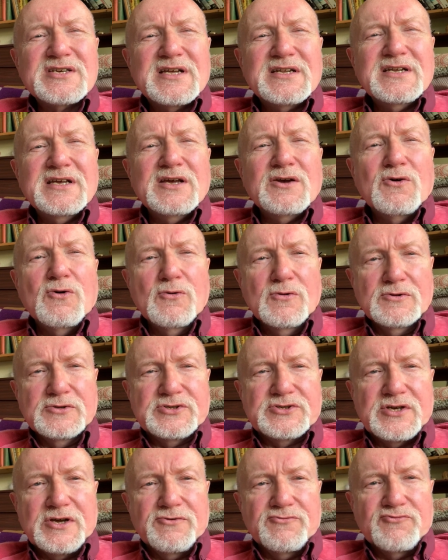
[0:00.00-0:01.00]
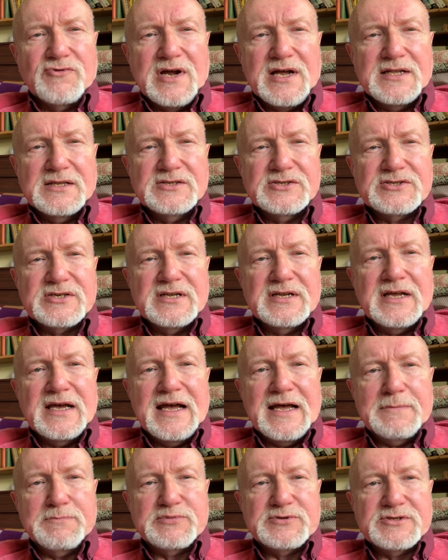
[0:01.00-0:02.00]
And he also runs an
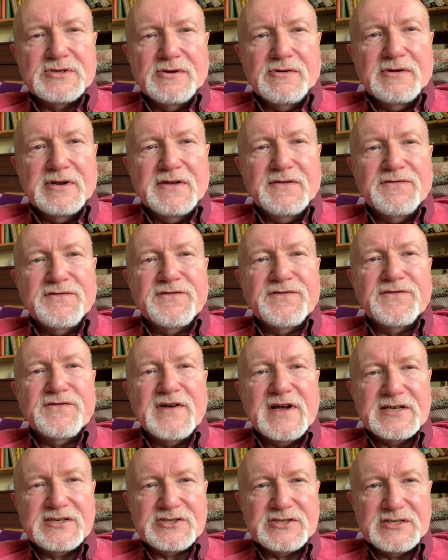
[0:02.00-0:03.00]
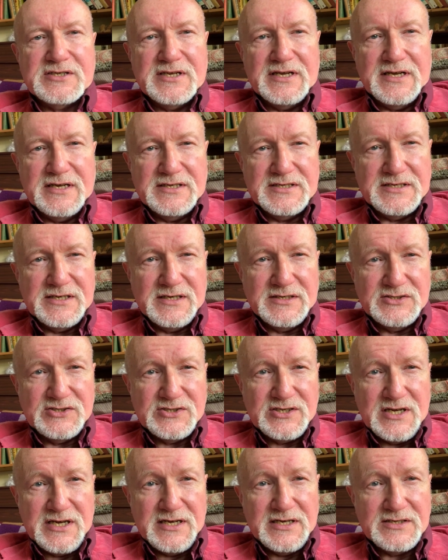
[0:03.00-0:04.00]
absolutely fascinating
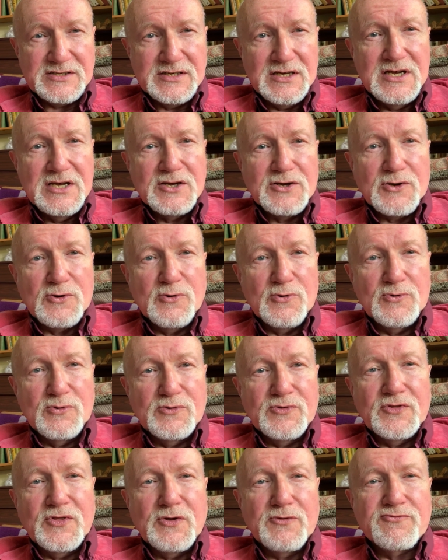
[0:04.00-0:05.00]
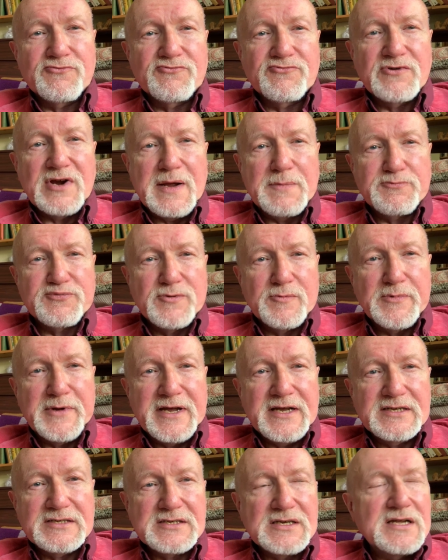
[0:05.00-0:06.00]
site called The Reprobate,